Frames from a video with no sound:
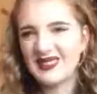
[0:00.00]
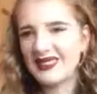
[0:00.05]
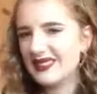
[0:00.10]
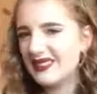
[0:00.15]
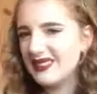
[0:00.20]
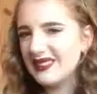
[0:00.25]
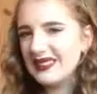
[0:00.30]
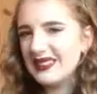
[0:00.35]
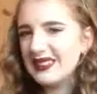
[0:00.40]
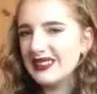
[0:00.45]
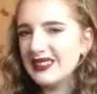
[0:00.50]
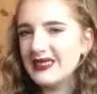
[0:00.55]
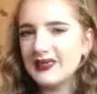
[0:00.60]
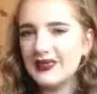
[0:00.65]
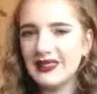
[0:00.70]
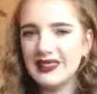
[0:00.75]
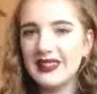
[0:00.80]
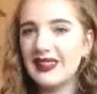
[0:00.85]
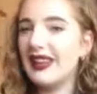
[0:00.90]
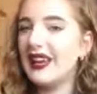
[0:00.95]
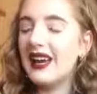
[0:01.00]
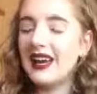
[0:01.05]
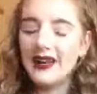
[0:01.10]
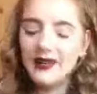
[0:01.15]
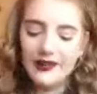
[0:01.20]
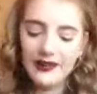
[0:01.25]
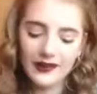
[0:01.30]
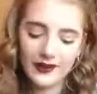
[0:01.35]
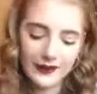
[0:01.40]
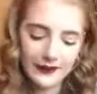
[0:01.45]
is not good quality at
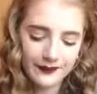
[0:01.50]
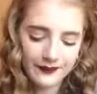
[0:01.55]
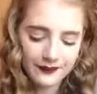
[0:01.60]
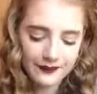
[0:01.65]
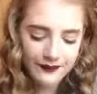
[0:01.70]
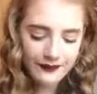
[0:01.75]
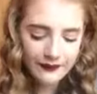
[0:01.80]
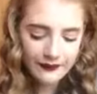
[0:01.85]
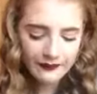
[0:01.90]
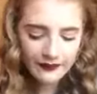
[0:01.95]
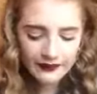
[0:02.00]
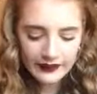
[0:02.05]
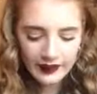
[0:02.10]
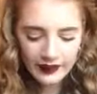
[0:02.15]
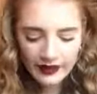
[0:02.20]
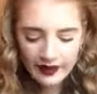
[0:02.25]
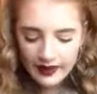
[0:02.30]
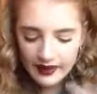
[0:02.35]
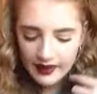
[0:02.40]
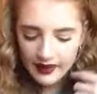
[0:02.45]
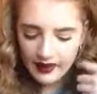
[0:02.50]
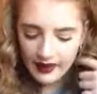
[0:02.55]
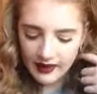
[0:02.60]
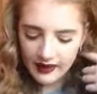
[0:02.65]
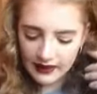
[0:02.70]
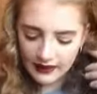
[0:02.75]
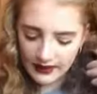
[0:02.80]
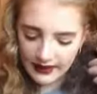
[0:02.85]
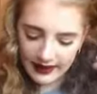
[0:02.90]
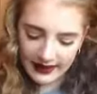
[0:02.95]
all.
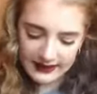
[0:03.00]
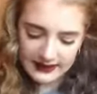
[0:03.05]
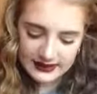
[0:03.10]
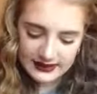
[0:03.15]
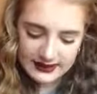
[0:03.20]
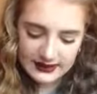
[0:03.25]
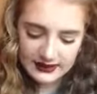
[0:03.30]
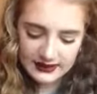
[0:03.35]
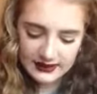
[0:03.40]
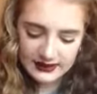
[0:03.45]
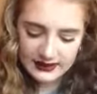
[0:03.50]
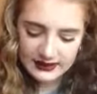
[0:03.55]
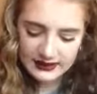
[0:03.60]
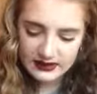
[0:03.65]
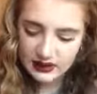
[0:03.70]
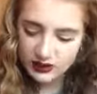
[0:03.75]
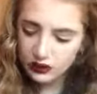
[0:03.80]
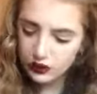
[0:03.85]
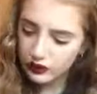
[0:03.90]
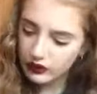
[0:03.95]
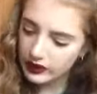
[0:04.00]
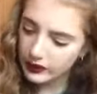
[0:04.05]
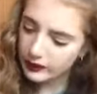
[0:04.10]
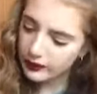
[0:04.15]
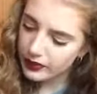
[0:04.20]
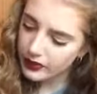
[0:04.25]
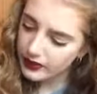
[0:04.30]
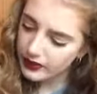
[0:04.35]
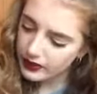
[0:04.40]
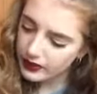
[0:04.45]
Next is
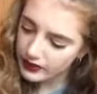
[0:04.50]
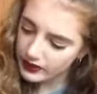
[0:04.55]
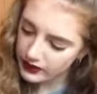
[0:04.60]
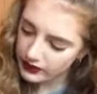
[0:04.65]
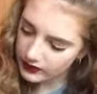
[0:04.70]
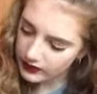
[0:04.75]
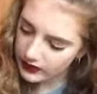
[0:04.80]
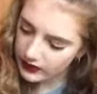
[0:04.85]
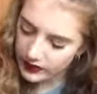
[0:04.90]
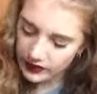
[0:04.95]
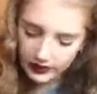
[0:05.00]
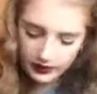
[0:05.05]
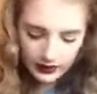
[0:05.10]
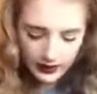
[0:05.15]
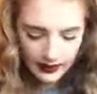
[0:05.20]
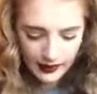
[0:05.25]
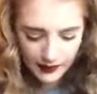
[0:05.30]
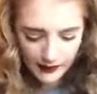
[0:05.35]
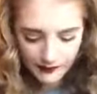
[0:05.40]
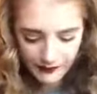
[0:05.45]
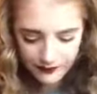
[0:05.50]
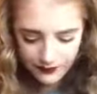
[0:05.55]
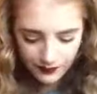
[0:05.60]
Creep. Is that right? Yeah.